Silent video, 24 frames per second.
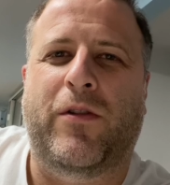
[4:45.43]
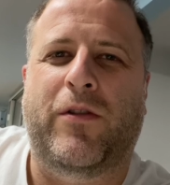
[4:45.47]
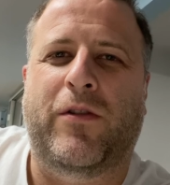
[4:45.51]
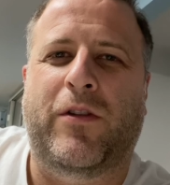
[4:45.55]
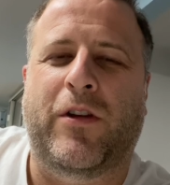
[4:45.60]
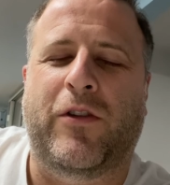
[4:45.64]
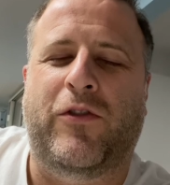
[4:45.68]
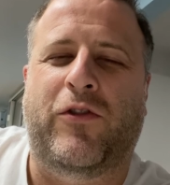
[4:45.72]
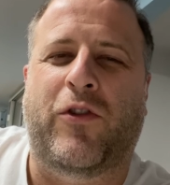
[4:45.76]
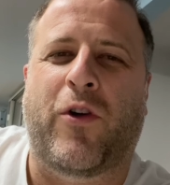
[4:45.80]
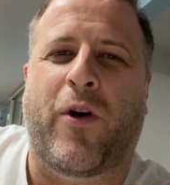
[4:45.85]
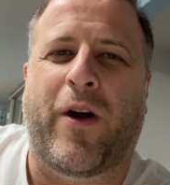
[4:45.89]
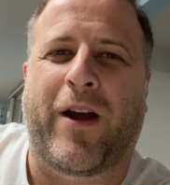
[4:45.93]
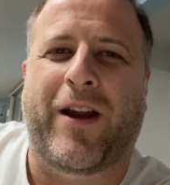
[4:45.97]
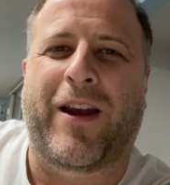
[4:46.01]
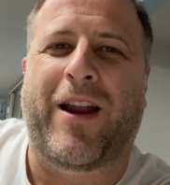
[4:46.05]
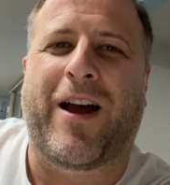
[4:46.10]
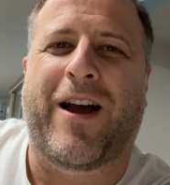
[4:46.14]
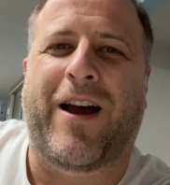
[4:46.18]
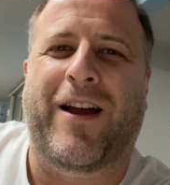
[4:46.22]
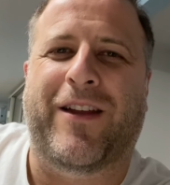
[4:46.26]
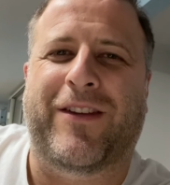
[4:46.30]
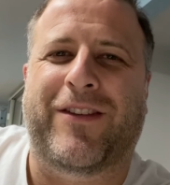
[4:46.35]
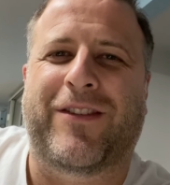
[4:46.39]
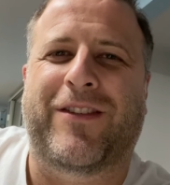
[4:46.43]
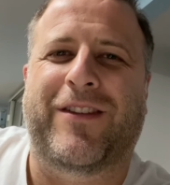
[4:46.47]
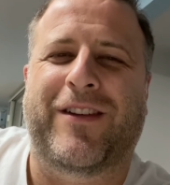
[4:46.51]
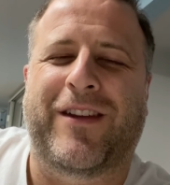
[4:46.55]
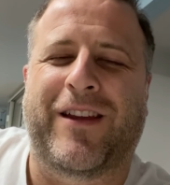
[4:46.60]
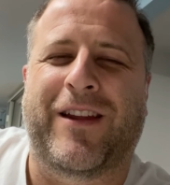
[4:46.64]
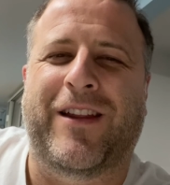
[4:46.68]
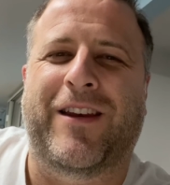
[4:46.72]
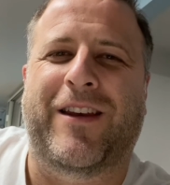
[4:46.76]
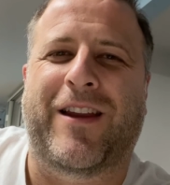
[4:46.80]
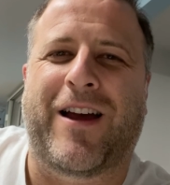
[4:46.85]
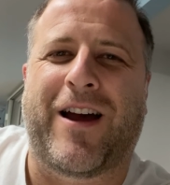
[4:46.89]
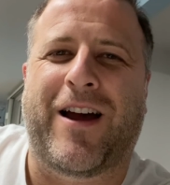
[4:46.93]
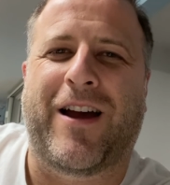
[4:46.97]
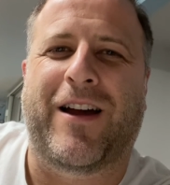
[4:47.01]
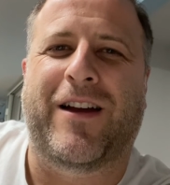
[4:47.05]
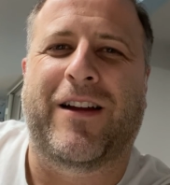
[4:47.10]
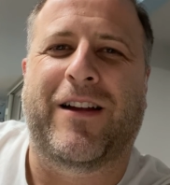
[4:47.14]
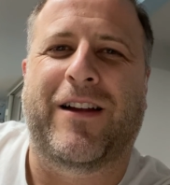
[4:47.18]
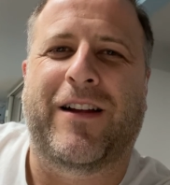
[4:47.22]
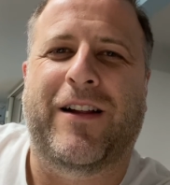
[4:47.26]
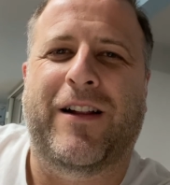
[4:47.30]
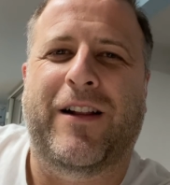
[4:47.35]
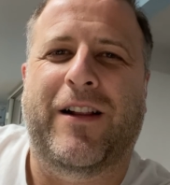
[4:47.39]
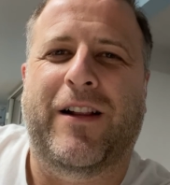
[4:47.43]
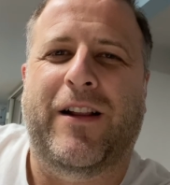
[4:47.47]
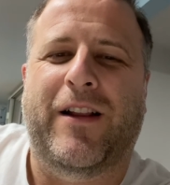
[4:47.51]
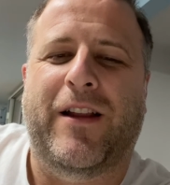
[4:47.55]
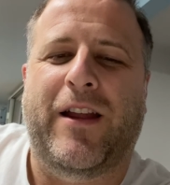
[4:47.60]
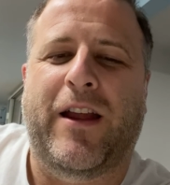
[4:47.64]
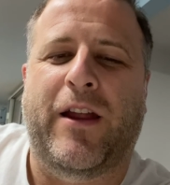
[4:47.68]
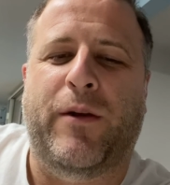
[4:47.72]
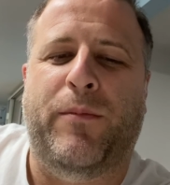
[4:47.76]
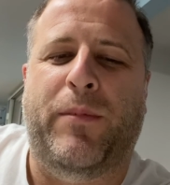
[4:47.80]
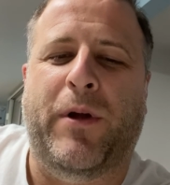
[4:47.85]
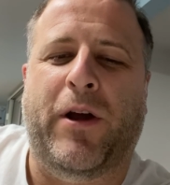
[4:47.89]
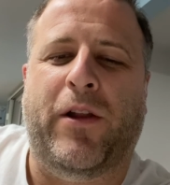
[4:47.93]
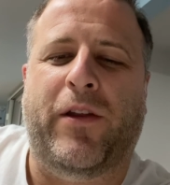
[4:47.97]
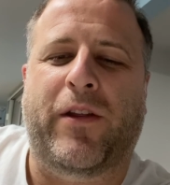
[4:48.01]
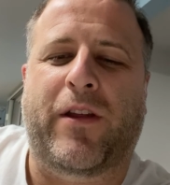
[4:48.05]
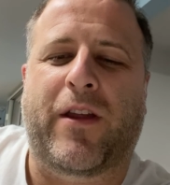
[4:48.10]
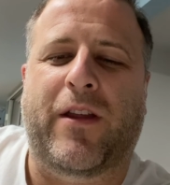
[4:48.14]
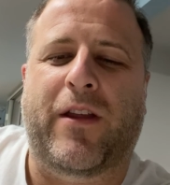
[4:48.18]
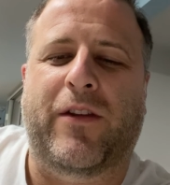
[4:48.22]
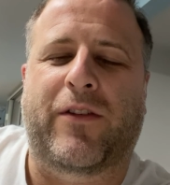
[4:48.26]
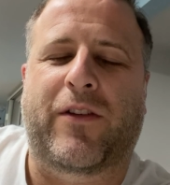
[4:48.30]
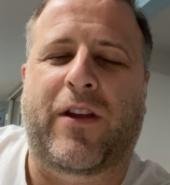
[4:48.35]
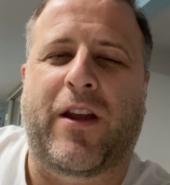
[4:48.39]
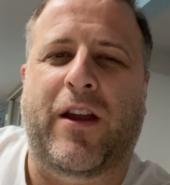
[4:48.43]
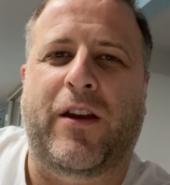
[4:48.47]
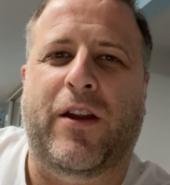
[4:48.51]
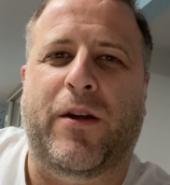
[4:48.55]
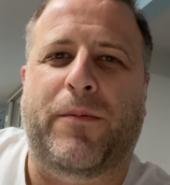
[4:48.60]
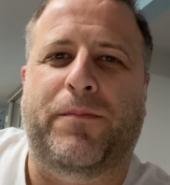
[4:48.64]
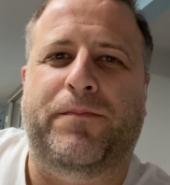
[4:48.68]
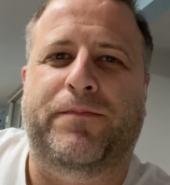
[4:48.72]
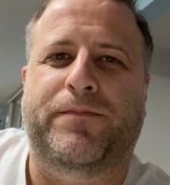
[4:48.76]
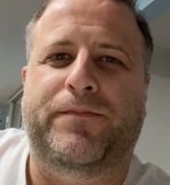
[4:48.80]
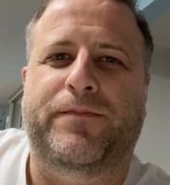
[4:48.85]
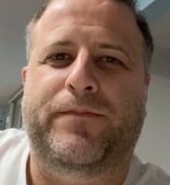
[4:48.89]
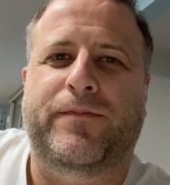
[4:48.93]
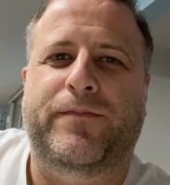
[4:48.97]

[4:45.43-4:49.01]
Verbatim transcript: to join us in, uh, in building his kingdom.